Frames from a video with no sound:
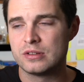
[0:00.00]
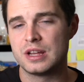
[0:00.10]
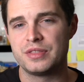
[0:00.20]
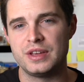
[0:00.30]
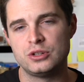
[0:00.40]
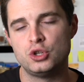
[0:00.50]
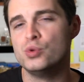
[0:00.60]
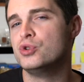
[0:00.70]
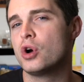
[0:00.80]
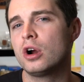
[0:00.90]
There's nothing
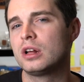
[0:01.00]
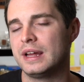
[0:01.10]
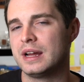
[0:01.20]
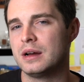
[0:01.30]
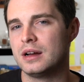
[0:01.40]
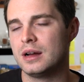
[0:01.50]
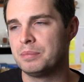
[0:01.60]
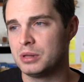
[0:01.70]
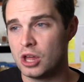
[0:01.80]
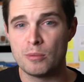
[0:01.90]
too dark like a
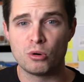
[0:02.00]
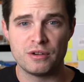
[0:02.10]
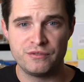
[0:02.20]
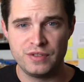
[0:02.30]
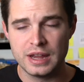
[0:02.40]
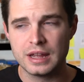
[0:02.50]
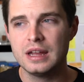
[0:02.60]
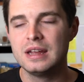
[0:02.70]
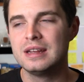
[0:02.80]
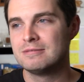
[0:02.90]
plum or a fig.